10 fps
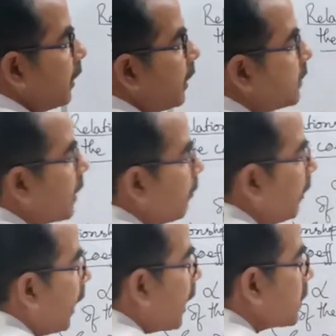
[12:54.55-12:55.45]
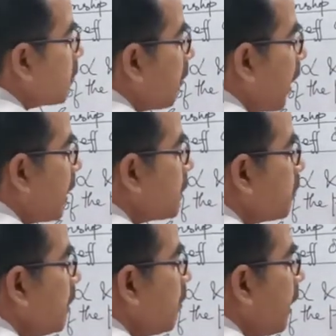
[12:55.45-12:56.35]
is coming as minus
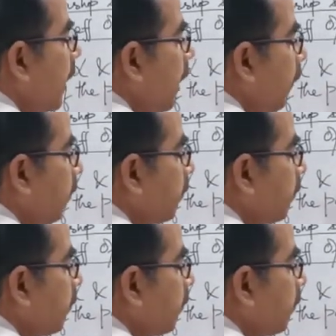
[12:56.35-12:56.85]
b by a.